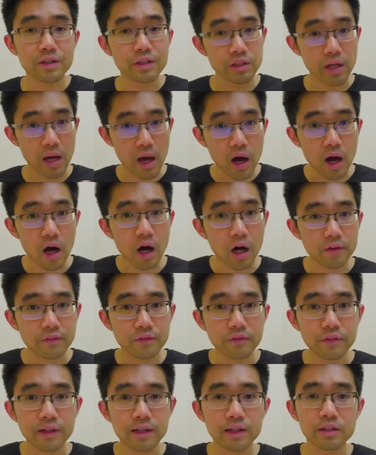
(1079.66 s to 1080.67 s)
hard
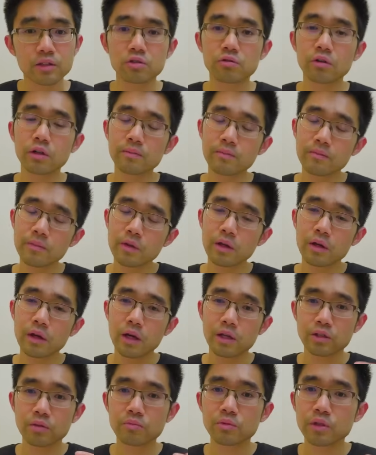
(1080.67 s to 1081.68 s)
feeling string,
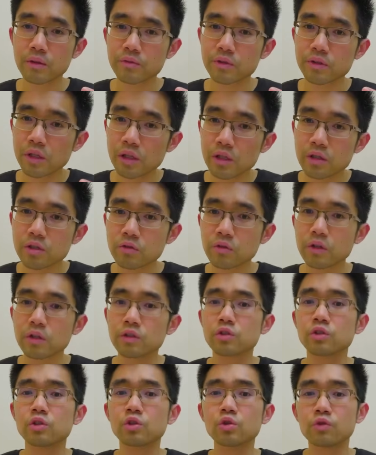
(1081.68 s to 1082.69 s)
and sometimes thicker
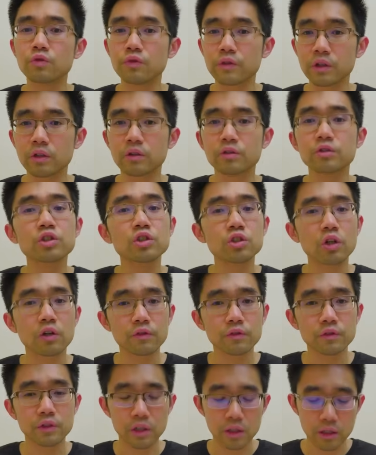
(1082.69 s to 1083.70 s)
strings do feel
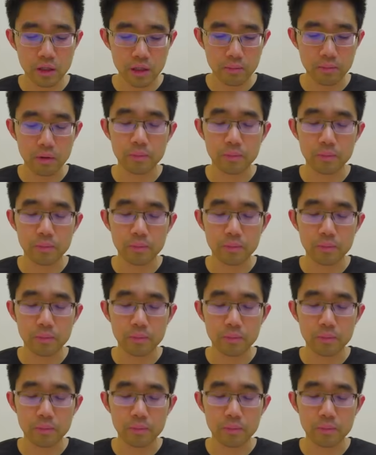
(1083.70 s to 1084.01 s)
softer, but